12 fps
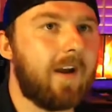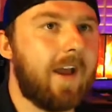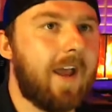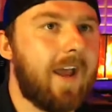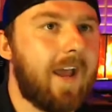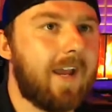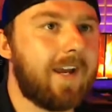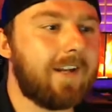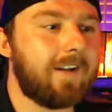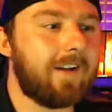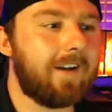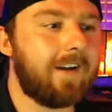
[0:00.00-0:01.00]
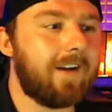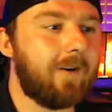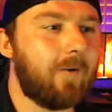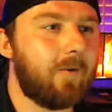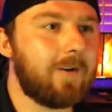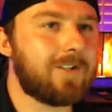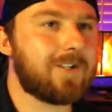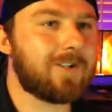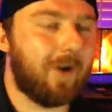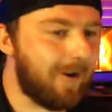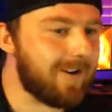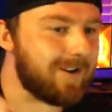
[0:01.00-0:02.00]
Yep. And we
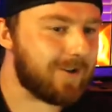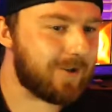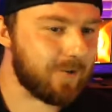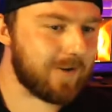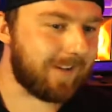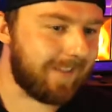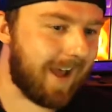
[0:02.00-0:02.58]
started doing